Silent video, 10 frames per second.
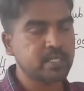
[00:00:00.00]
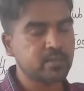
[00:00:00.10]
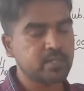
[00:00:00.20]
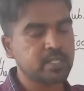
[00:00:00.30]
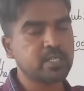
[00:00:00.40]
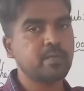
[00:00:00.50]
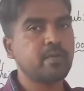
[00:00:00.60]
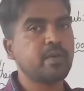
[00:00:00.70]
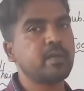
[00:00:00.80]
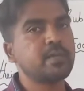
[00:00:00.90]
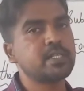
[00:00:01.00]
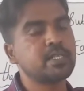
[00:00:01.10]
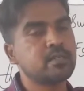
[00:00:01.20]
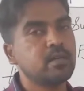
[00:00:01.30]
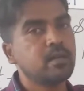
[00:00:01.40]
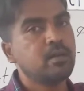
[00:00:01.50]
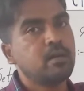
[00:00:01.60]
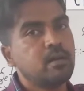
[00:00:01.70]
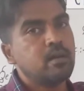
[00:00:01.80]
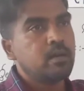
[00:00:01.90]
So such type of animals
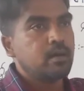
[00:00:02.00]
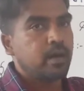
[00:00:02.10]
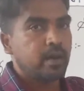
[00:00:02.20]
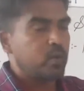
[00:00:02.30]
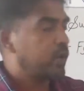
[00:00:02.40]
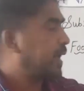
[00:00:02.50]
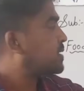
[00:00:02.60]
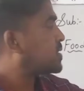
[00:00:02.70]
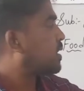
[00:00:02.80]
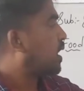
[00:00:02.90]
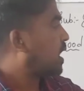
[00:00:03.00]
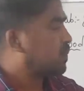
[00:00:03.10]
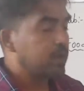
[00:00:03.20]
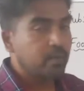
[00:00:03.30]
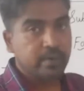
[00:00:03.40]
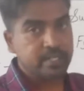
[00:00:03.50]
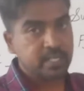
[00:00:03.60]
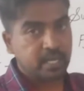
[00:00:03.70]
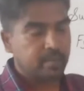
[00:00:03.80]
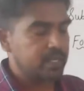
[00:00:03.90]
are known as herbivorous
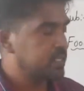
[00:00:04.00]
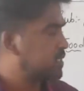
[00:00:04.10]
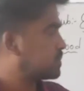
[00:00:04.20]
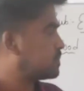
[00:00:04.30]
animals.